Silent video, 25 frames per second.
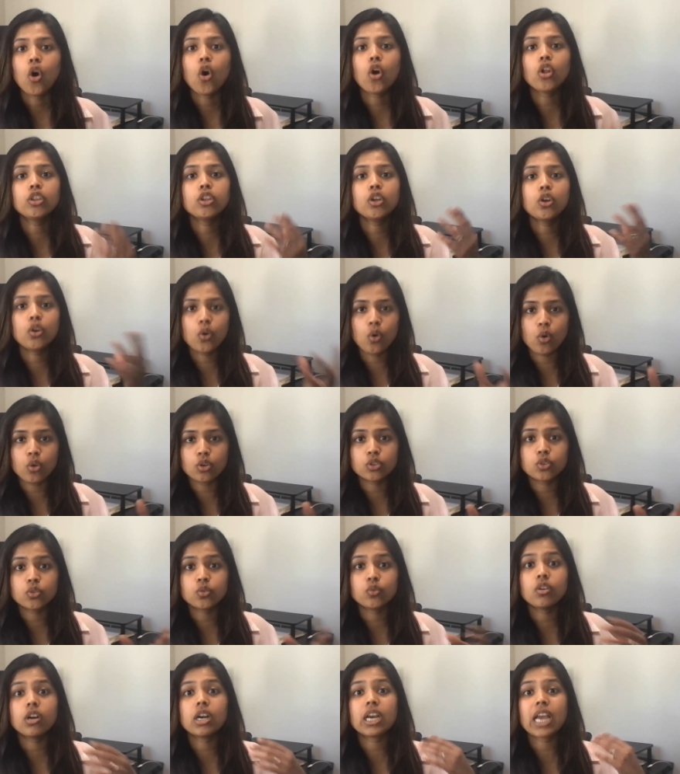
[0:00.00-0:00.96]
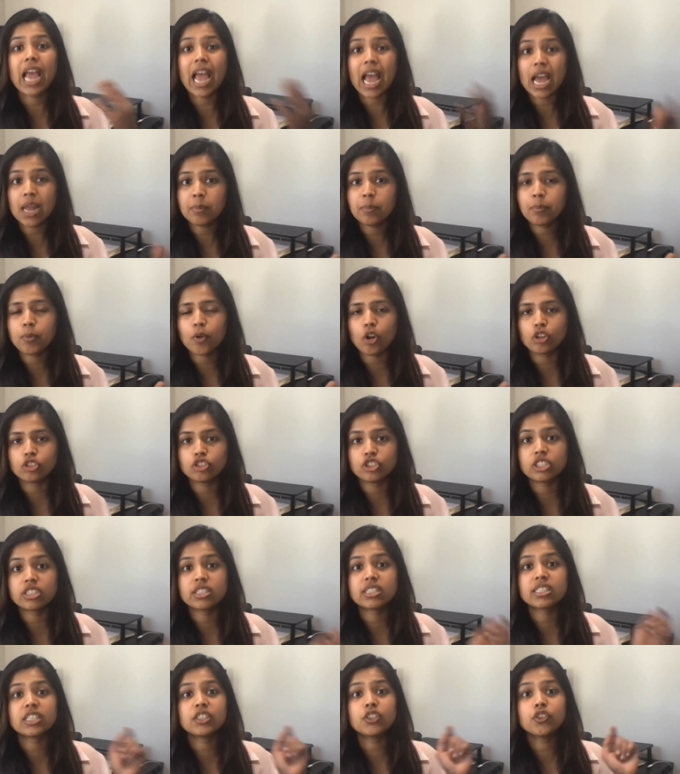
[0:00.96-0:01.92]
All the coursework and
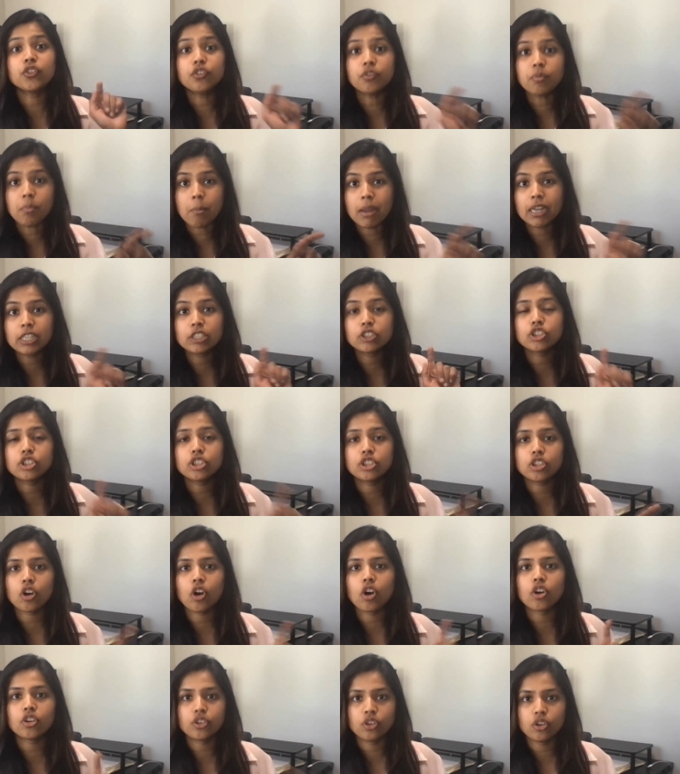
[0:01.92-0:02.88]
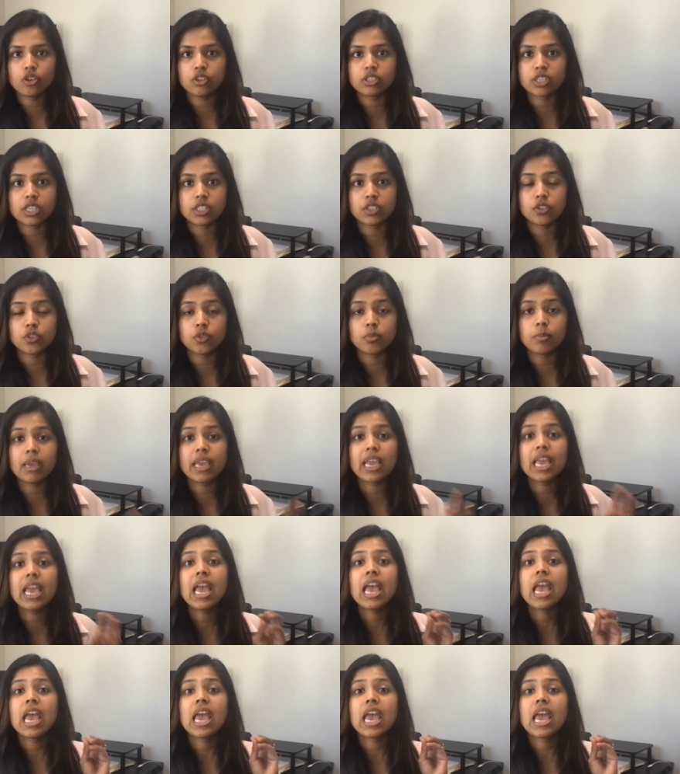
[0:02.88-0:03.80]
projects that you've mentioned on your resume